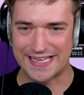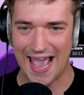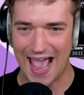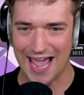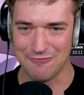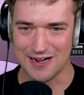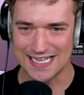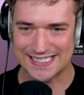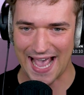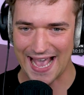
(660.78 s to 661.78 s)
Can we
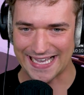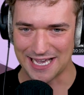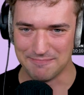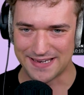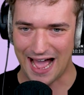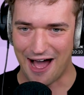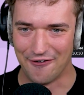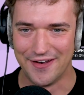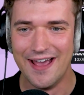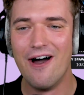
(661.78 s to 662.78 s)
take him
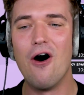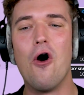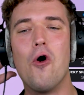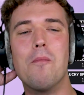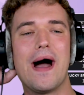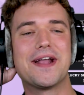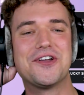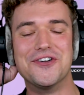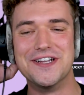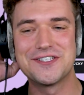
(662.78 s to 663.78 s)
down? Oh my
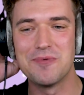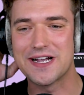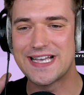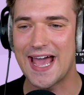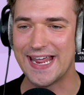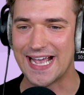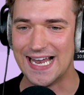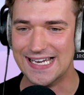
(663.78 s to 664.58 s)
goodness, we're getting a